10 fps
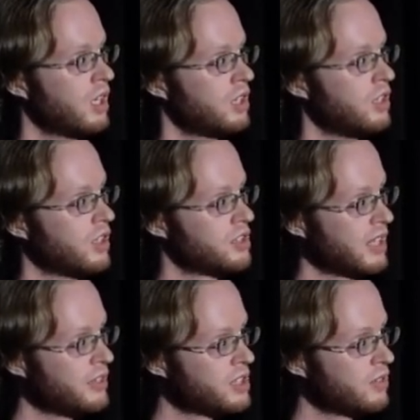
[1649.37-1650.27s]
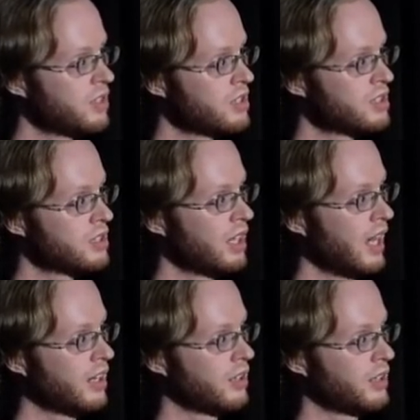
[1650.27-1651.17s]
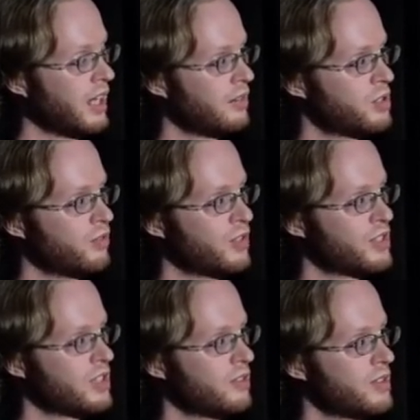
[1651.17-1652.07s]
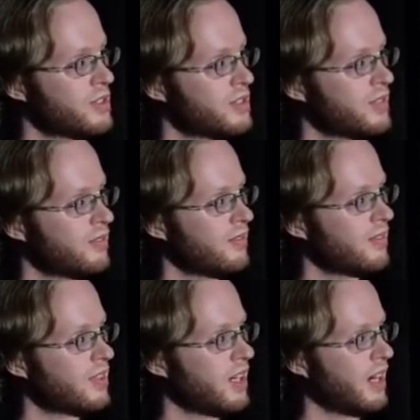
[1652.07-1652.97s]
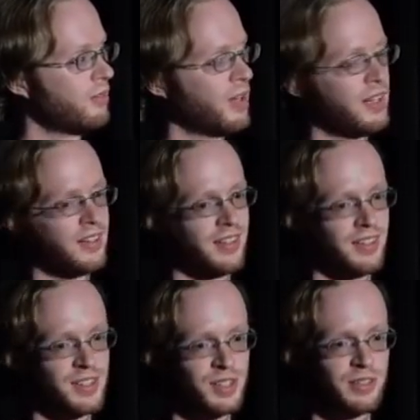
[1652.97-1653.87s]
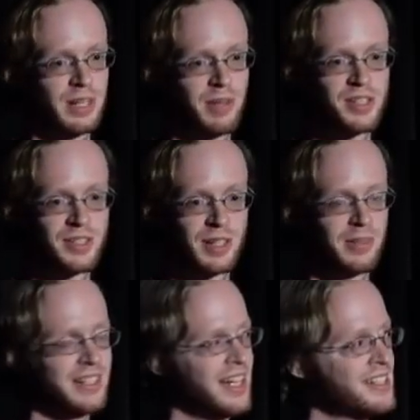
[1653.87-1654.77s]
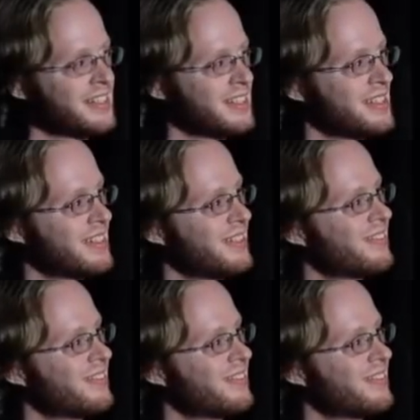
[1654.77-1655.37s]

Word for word: You can use cloud servers. I currently have two free servers uh, running in the server that I mentioned under my desk since uh,